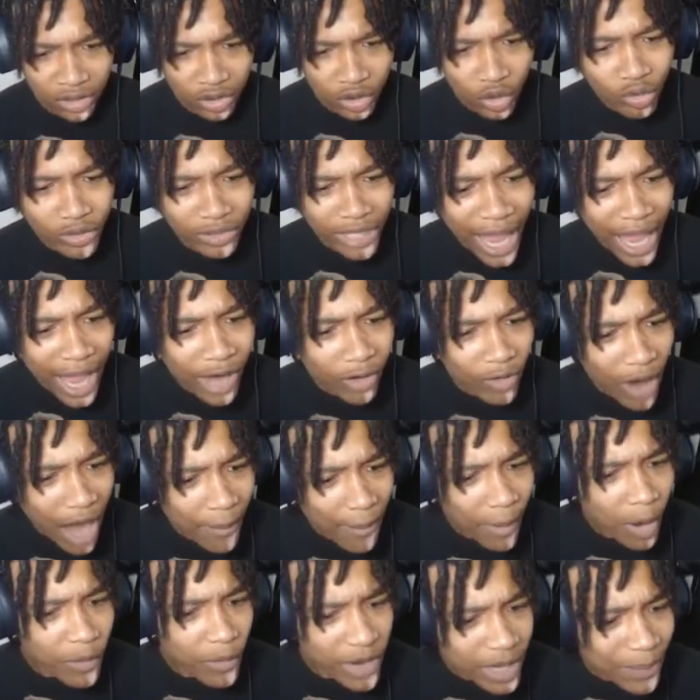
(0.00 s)
You can't grab
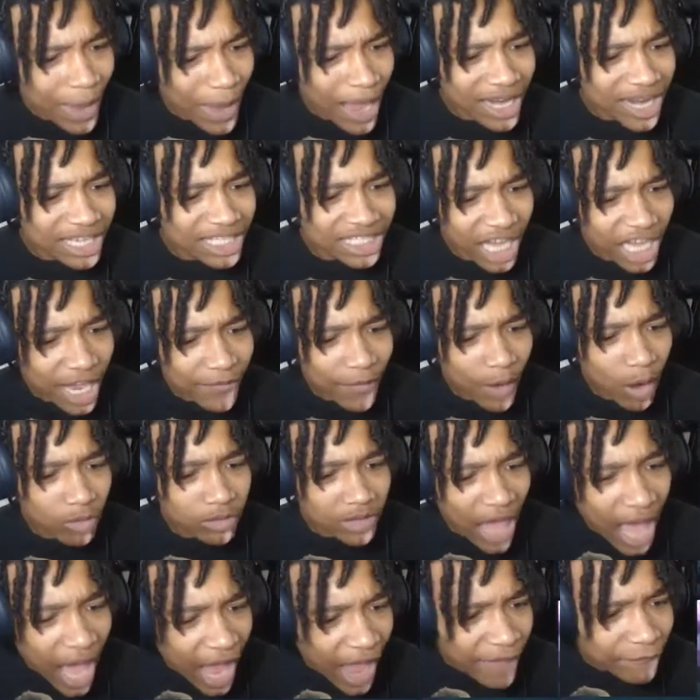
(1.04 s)
a rebound and save your
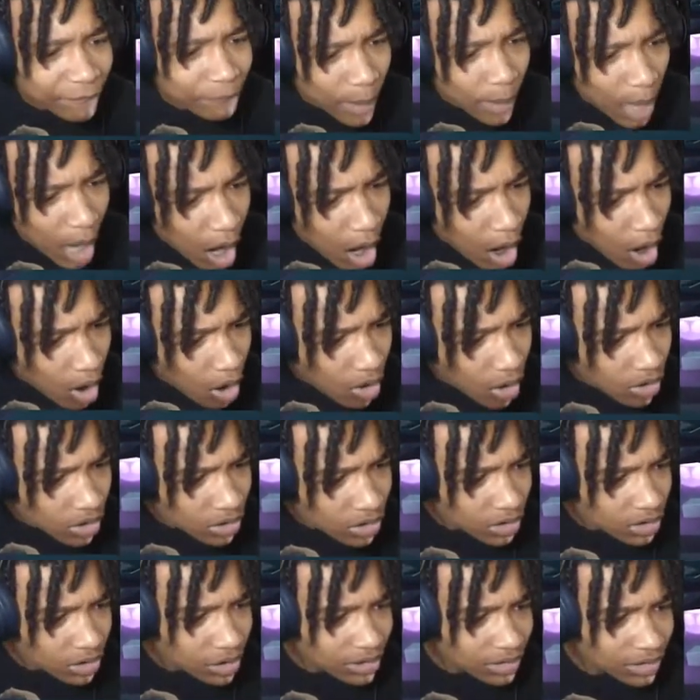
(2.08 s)
life,
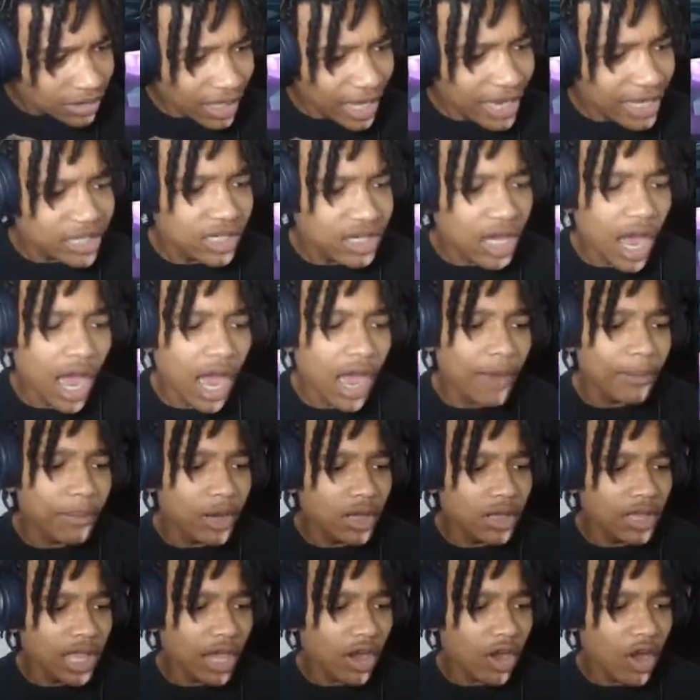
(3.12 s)
bro. Like, nah,
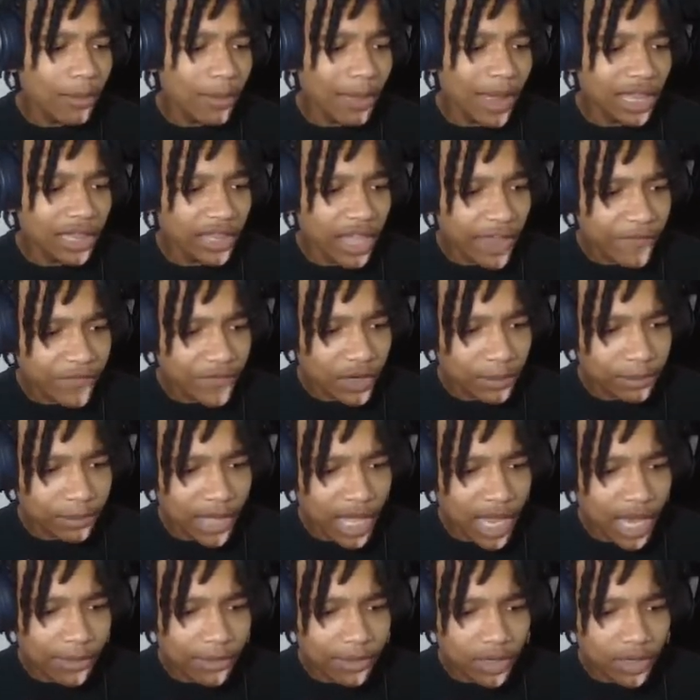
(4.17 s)
bro. Like, all my life you're blocked,